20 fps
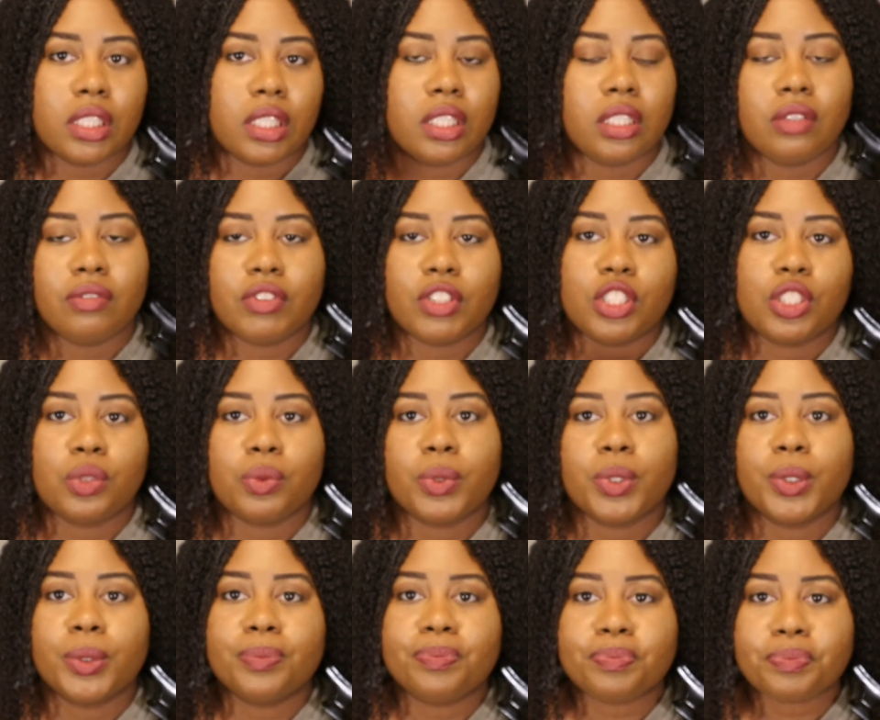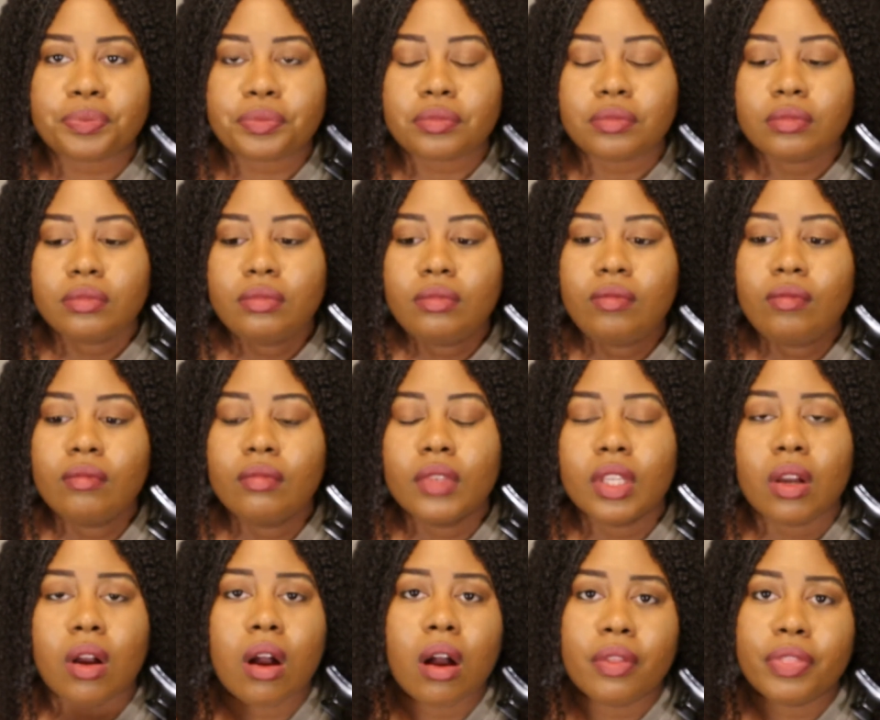individual
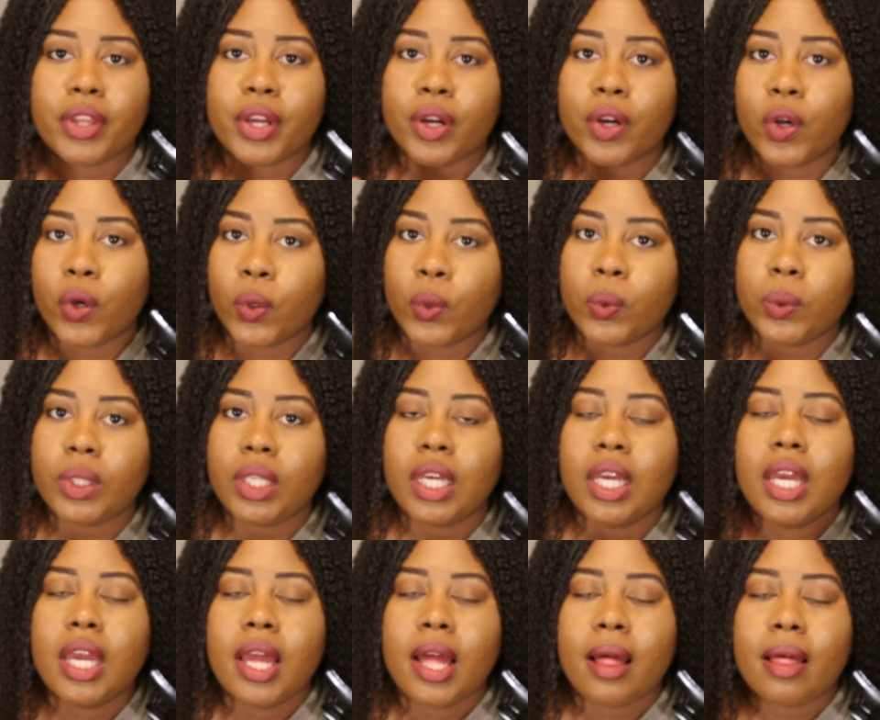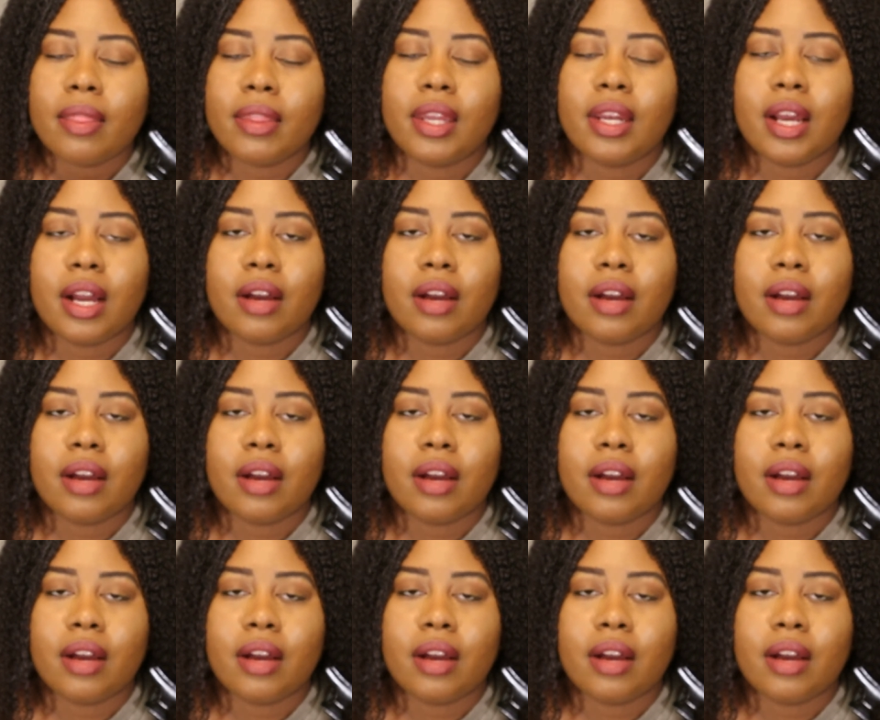on their own. And then